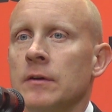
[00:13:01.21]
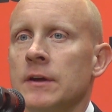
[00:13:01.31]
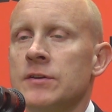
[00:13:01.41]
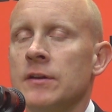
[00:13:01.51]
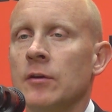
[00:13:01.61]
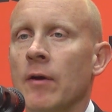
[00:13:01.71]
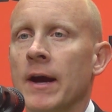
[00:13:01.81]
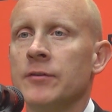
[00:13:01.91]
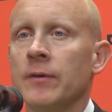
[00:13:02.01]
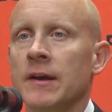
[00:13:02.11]
each of the
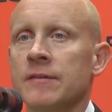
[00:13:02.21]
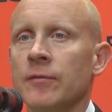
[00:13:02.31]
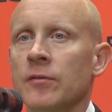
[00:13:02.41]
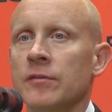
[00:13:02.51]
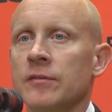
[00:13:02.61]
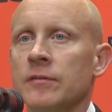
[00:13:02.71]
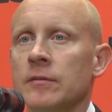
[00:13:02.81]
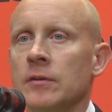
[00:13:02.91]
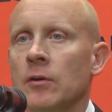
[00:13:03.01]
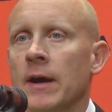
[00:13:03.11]
grad transfers,
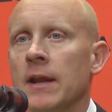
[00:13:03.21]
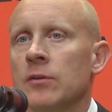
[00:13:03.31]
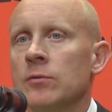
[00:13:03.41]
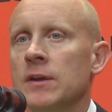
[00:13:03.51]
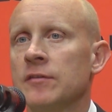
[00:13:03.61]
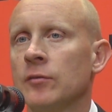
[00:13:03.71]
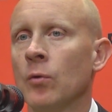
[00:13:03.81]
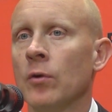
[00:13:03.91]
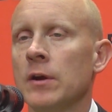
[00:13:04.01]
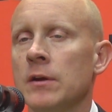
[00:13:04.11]
you know, had a unique
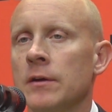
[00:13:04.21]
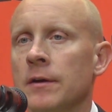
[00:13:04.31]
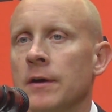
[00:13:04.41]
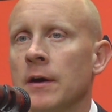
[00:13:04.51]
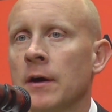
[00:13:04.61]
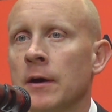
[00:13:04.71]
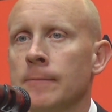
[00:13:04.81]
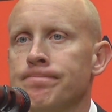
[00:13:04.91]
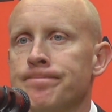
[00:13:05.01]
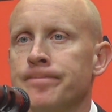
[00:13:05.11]
story. You